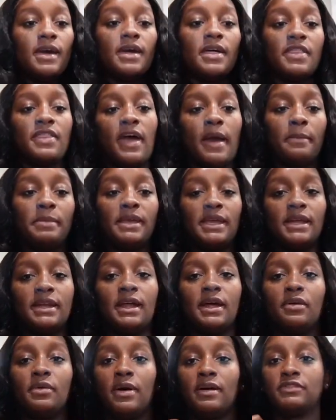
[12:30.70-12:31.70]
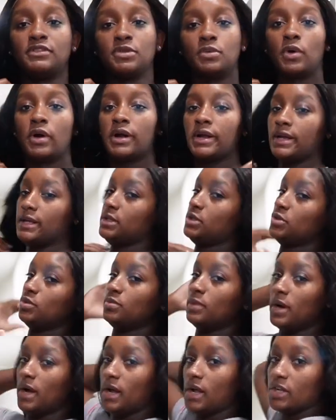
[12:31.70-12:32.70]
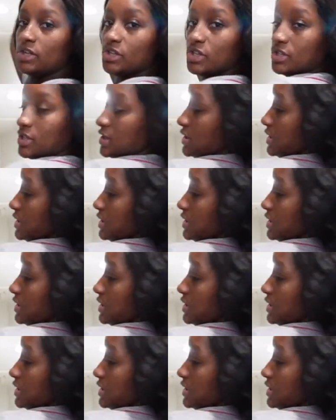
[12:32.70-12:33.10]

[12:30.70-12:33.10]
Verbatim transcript: that be it. I don't have to worry too much. It's